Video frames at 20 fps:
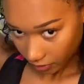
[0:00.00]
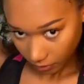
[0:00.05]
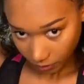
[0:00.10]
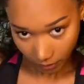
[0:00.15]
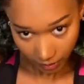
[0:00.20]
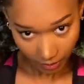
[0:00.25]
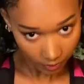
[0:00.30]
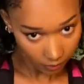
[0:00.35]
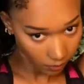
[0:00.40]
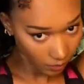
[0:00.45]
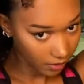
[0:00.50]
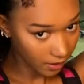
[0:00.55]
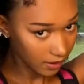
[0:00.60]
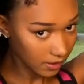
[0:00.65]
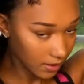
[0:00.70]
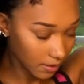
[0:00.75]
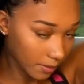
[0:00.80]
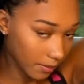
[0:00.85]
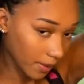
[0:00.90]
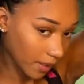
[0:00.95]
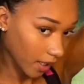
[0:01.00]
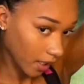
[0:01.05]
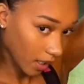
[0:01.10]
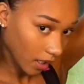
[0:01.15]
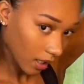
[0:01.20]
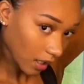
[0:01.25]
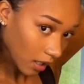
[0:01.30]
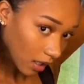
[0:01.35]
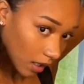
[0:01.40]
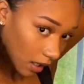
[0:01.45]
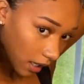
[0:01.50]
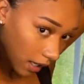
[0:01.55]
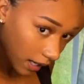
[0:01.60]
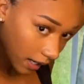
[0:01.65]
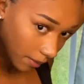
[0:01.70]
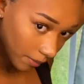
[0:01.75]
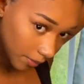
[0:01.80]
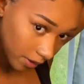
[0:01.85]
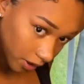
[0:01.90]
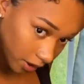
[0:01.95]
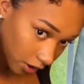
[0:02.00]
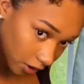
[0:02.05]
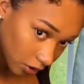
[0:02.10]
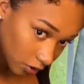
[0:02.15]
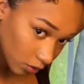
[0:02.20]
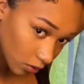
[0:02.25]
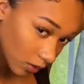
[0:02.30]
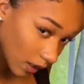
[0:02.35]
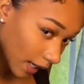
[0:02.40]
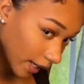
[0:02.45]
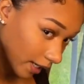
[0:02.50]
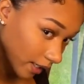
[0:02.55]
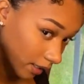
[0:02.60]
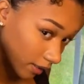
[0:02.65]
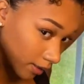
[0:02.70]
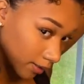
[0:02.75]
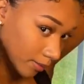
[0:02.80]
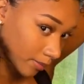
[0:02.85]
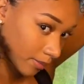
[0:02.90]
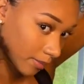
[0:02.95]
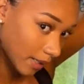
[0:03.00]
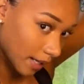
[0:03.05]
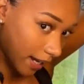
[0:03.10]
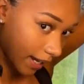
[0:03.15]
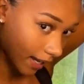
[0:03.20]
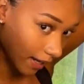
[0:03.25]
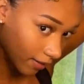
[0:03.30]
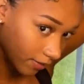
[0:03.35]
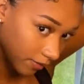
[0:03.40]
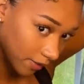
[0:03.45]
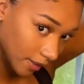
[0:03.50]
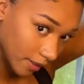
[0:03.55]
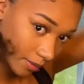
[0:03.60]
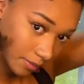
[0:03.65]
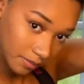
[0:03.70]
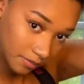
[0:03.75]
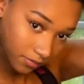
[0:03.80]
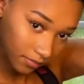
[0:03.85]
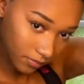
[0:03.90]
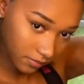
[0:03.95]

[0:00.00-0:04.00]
the way I want it to be. I'm gonna do like half up,